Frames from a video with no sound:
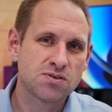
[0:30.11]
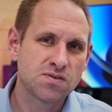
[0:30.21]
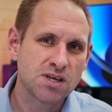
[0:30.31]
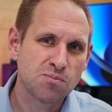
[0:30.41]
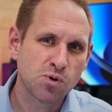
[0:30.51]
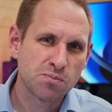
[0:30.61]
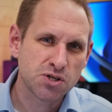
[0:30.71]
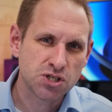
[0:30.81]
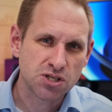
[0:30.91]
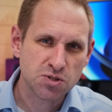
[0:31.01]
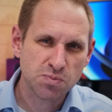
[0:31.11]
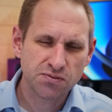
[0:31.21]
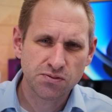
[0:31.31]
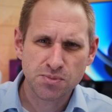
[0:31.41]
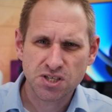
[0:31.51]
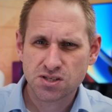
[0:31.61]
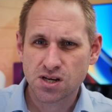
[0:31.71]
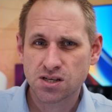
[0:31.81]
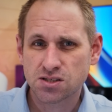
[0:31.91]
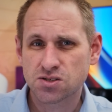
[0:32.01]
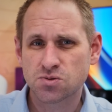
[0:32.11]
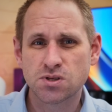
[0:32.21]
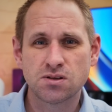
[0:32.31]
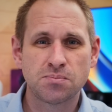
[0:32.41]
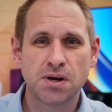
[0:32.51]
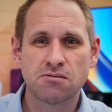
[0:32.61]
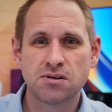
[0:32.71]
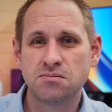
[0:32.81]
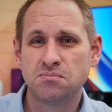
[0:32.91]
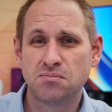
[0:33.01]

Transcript: of the M1 machines performing tasks with an apparent